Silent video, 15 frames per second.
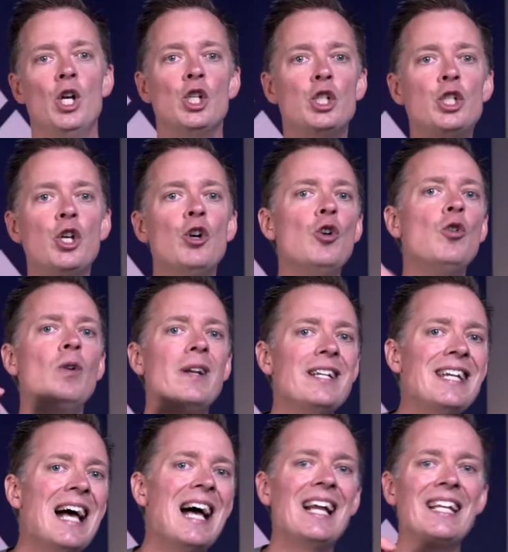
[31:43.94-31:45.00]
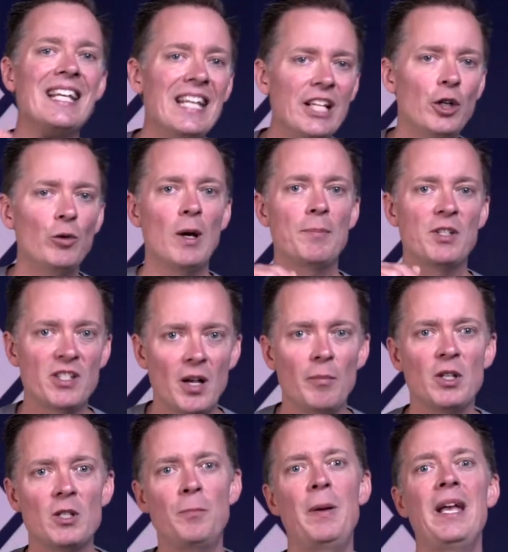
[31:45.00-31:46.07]
Do not interrupt
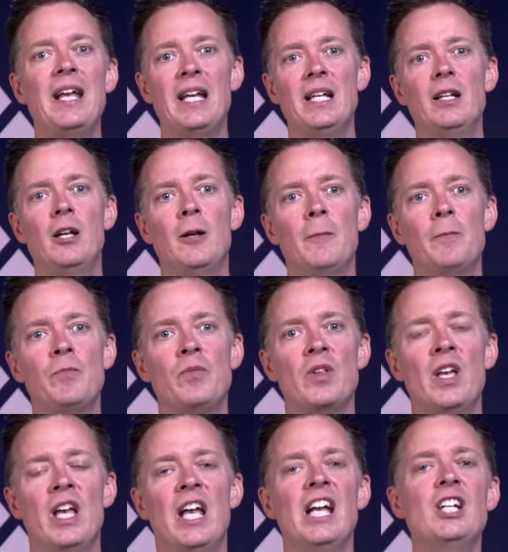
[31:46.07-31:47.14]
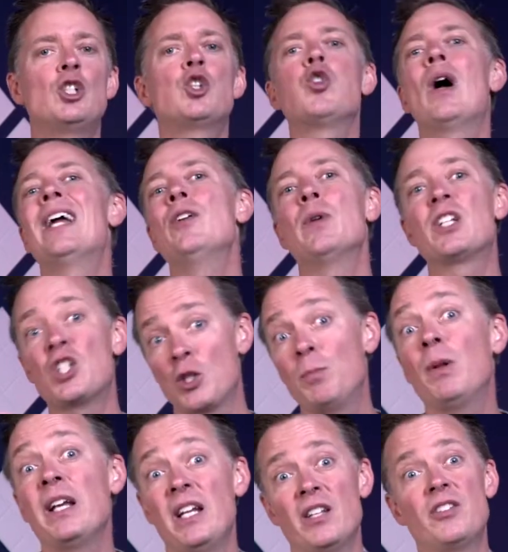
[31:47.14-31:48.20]
someone's pain and try to
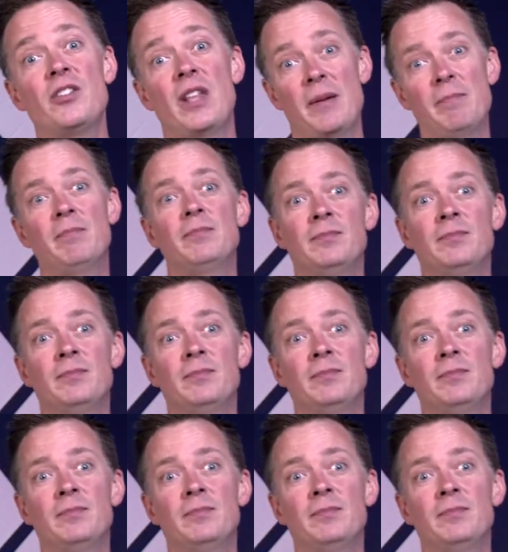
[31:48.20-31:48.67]
explain it to them.